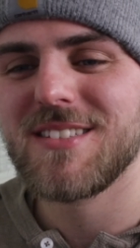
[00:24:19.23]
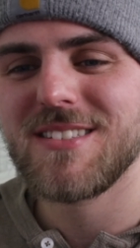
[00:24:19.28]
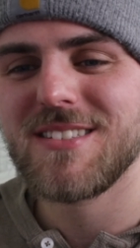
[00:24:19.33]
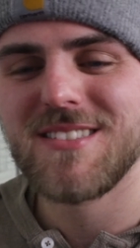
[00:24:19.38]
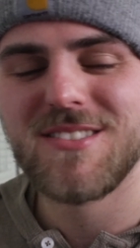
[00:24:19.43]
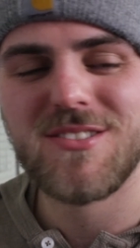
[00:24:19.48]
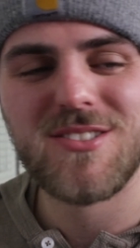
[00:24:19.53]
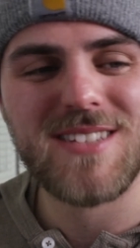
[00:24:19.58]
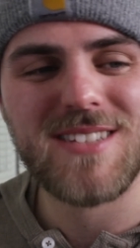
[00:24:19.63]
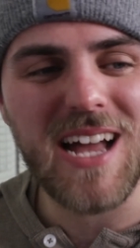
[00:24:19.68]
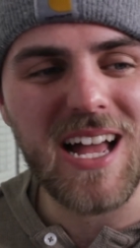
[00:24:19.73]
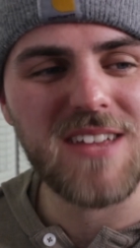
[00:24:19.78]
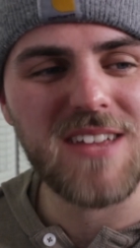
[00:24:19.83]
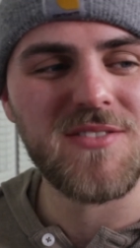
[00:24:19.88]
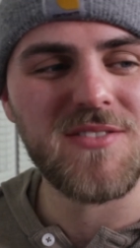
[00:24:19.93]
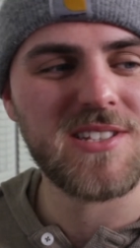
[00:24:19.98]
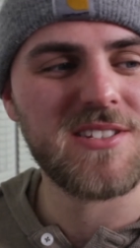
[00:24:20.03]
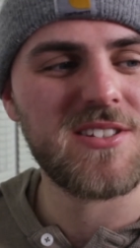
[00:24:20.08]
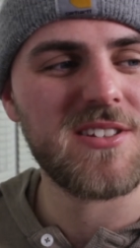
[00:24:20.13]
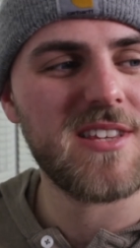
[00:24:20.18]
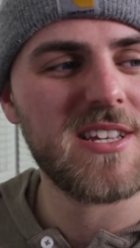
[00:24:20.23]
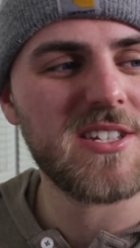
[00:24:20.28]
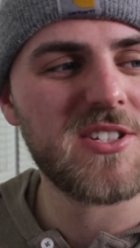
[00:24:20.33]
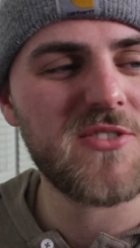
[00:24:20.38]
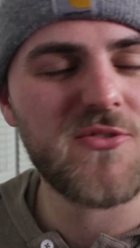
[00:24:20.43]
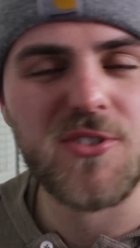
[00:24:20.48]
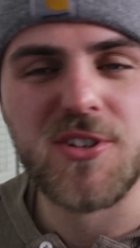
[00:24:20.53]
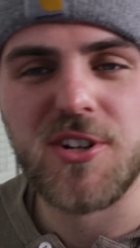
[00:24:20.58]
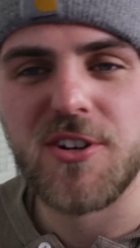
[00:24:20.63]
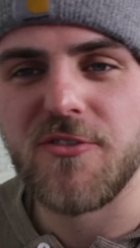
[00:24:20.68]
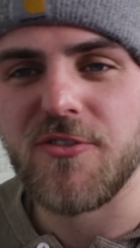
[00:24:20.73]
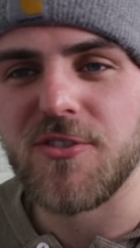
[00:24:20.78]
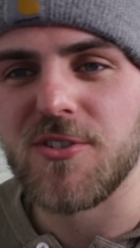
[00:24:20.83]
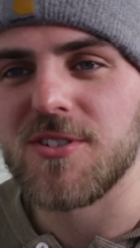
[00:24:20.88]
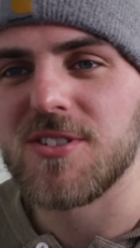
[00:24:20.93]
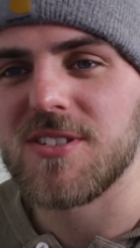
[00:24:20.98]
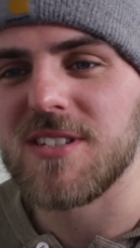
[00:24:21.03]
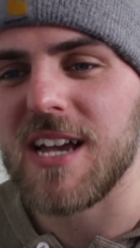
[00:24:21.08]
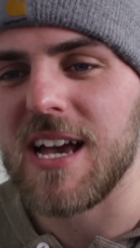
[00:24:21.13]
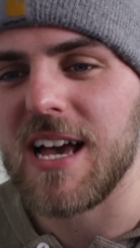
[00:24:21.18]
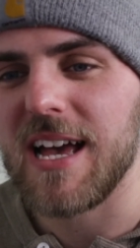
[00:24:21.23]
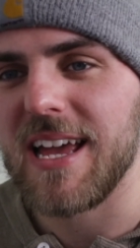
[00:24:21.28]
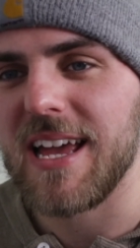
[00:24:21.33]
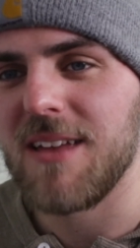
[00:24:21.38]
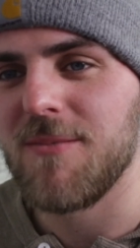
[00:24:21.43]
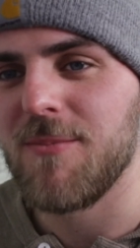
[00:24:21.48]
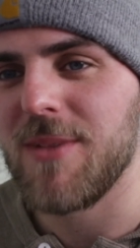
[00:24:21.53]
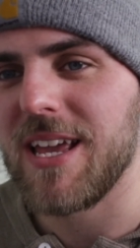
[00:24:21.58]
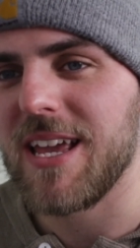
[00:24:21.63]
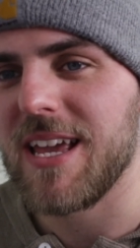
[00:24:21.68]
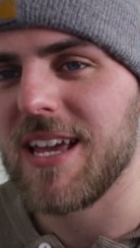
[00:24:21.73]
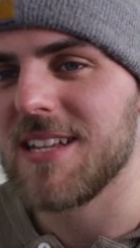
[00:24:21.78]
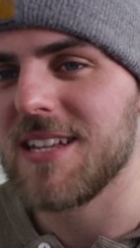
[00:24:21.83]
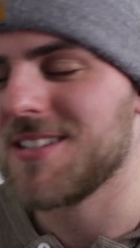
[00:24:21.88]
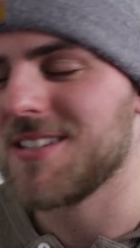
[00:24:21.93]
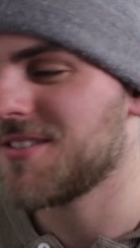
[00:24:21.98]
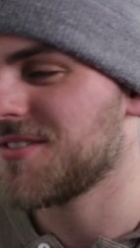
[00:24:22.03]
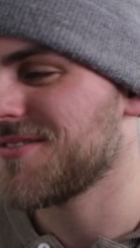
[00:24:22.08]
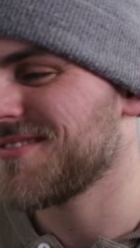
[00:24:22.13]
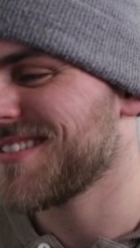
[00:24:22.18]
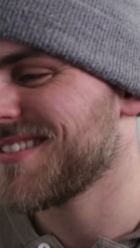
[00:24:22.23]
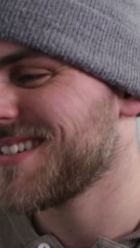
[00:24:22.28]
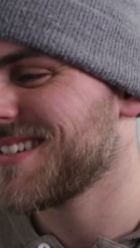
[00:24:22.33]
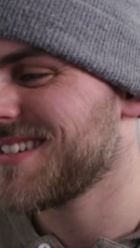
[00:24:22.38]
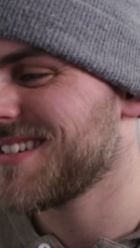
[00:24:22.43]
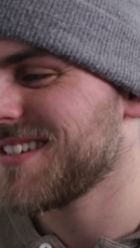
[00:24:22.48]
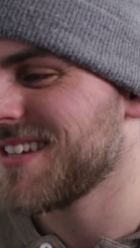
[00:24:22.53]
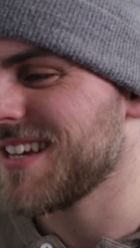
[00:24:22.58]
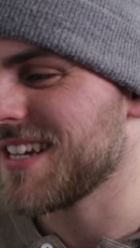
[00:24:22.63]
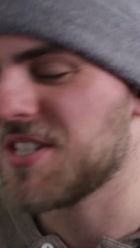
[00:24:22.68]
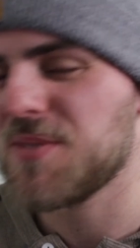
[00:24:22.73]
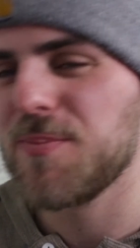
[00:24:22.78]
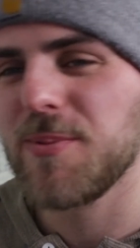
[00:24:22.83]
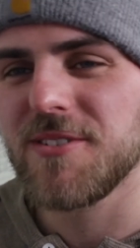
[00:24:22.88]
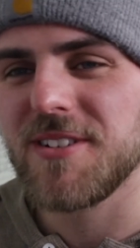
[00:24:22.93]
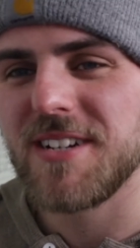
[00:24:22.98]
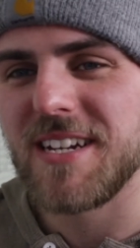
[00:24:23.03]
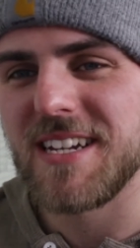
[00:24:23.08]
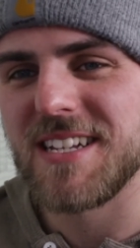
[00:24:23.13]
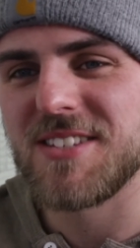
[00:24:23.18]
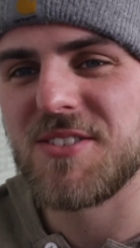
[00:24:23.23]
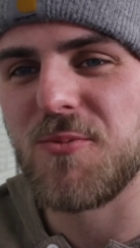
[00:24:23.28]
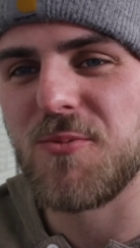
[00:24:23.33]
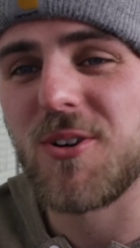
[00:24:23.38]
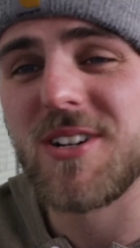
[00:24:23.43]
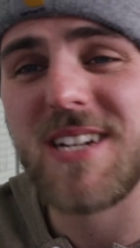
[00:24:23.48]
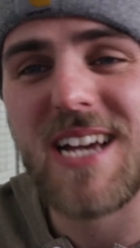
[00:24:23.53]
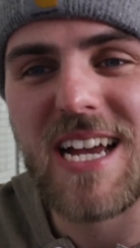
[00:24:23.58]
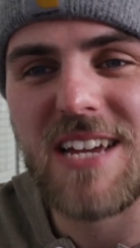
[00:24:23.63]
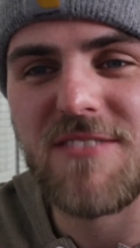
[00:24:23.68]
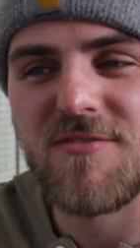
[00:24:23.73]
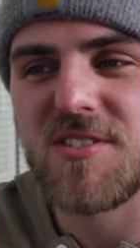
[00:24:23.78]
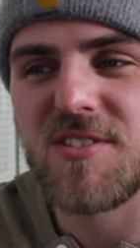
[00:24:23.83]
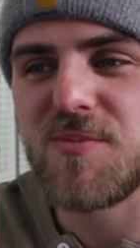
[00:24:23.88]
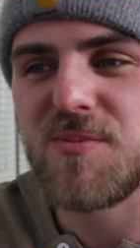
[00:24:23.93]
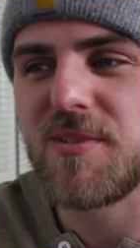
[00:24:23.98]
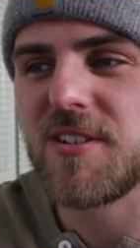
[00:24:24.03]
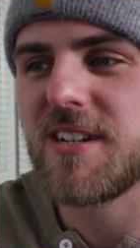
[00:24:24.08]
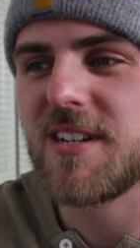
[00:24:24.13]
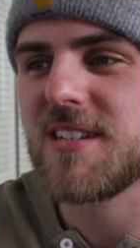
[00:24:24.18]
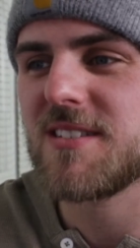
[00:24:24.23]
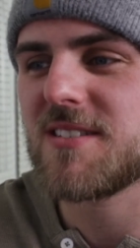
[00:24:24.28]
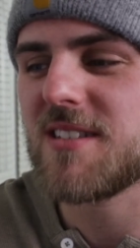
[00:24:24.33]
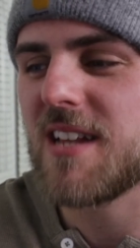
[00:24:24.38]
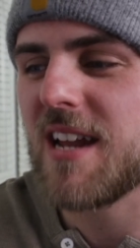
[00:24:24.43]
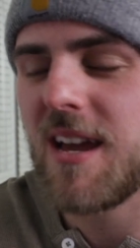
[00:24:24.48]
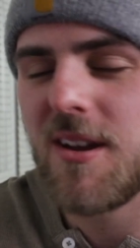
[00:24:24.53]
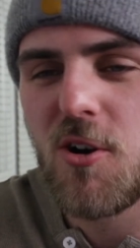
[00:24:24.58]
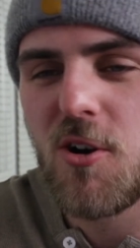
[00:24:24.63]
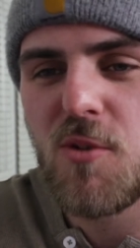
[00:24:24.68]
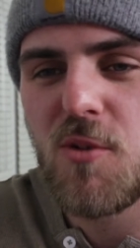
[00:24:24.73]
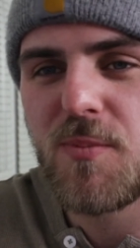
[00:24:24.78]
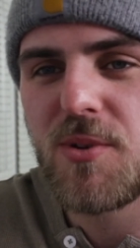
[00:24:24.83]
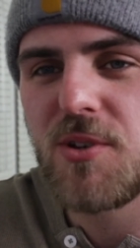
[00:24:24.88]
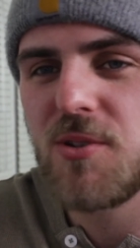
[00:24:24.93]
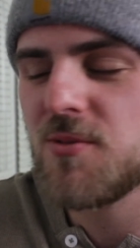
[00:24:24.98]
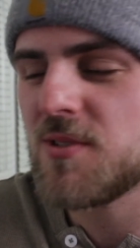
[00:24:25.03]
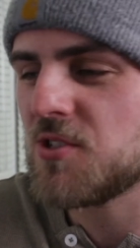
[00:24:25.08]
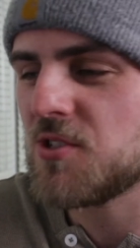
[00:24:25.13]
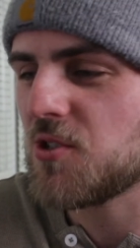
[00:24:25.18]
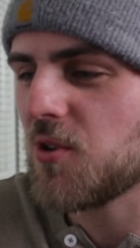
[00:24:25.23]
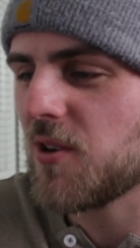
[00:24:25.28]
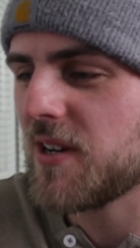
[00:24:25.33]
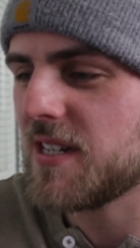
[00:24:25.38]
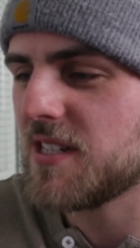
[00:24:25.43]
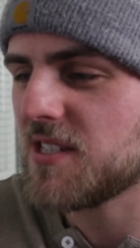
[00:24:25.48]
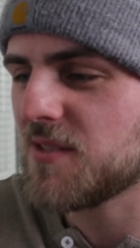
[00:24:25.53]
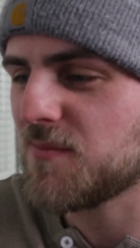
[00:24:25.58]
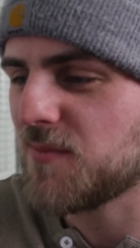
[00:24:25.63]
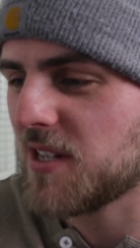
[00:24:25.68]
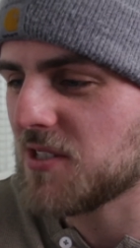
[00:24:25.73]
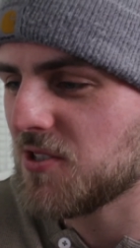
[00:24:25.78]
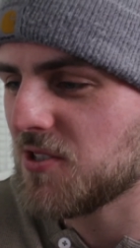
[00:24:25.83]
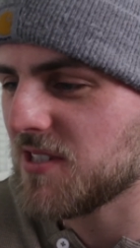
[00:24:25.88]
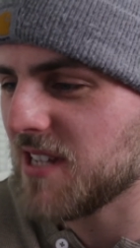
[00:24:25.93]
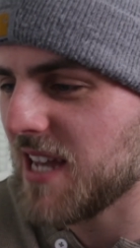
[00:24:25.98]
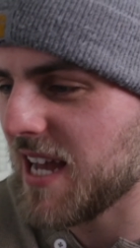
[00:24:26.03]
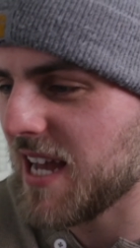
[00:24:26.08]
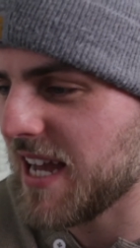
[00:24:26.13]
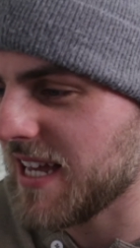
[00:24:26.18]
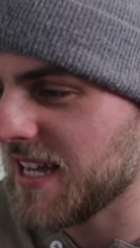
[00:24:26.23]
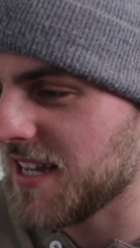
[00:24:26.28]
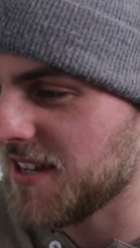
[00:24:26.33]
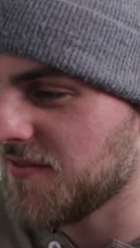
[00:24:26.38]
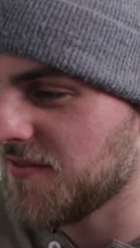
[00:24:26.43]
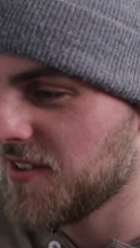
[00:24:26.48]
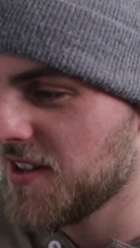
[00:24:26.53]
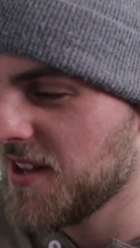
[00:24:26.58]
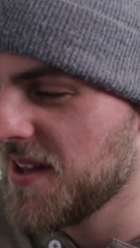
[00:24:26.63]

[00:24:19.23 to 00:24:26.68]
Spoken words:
dive into this for your first time and experience what I've experienced. And I hope you enjoy it as much as I have.